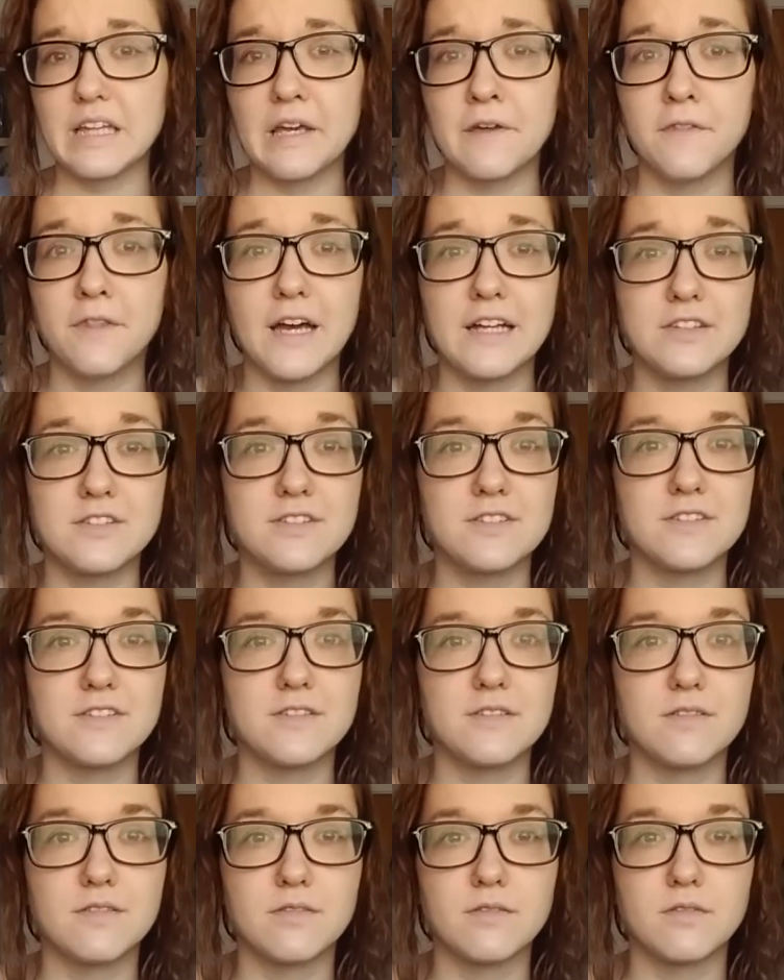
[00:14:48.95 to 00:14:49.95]
that's
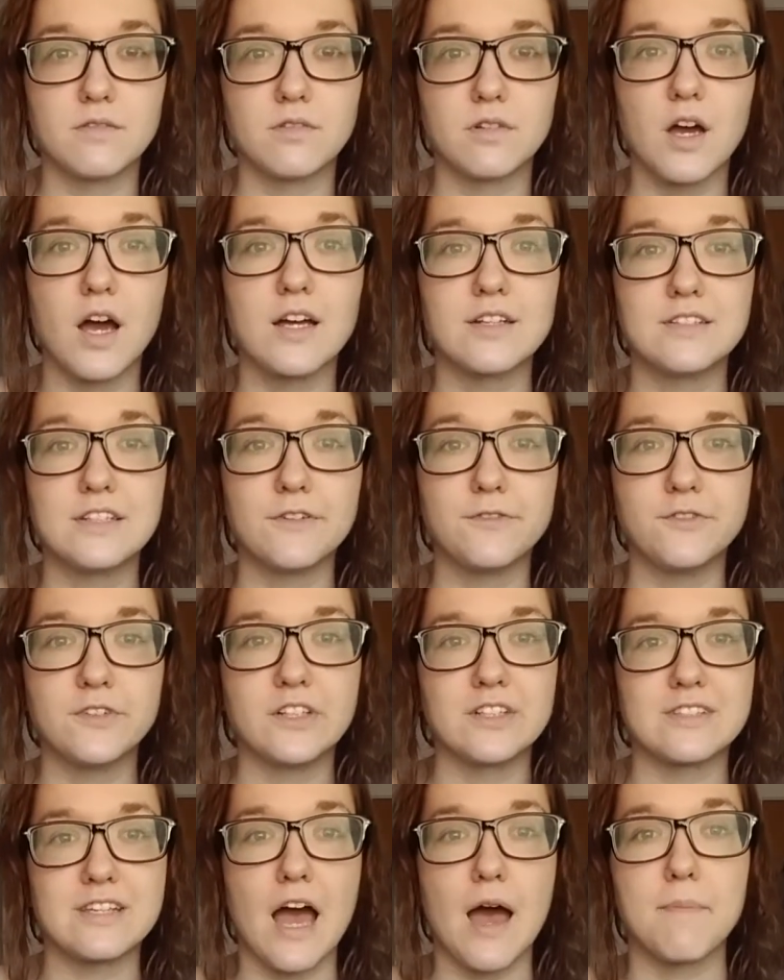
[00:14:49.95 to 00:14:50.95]
a
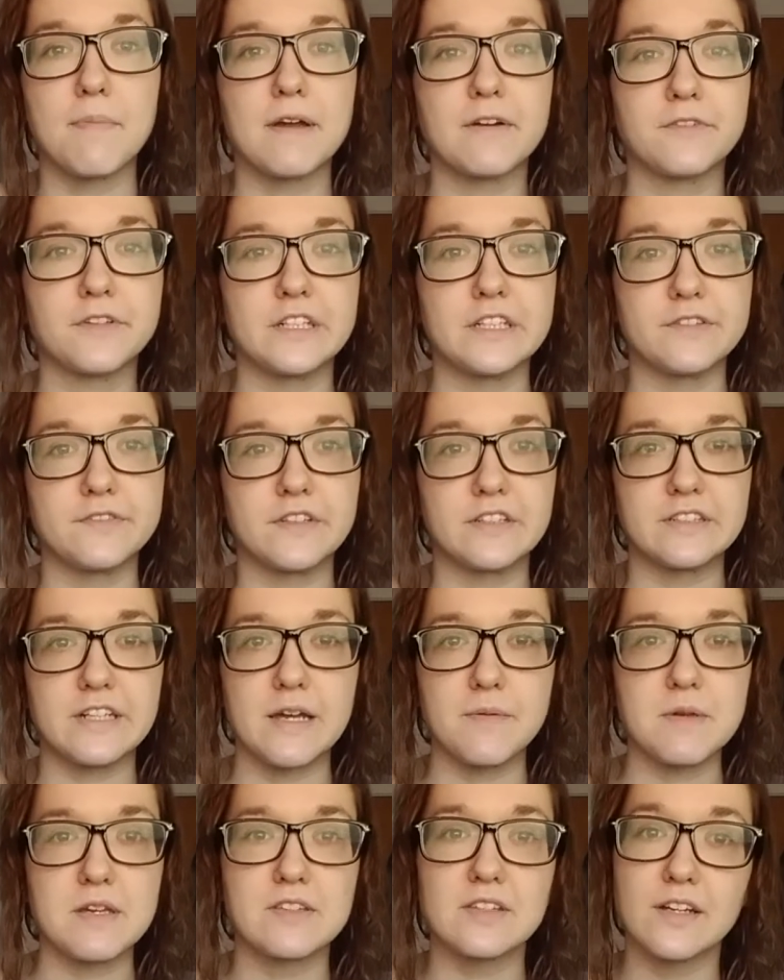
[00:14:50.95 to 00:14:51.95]
different topic for a different day,
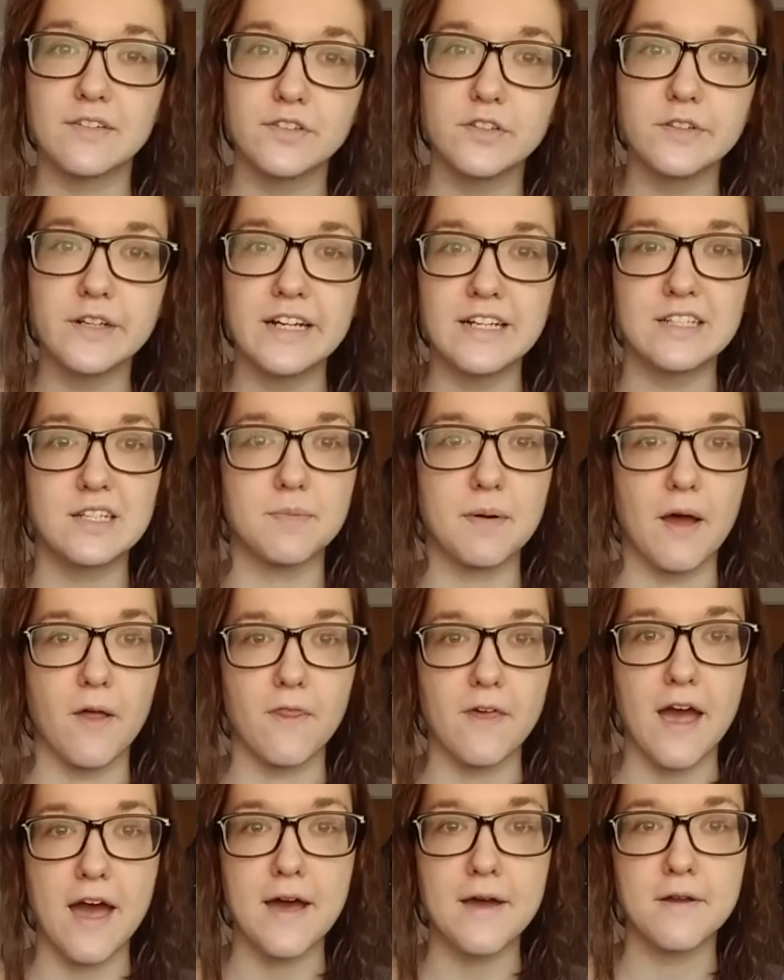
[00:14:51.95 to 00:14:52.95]
because I have a rant about
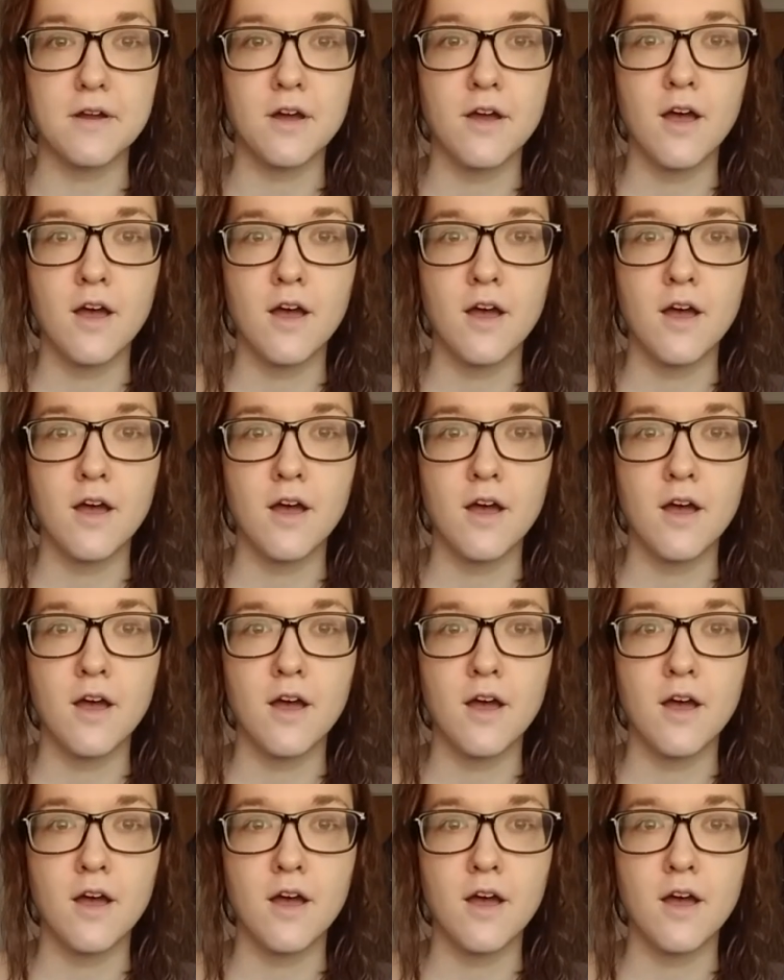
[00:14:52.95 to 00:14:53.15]
that.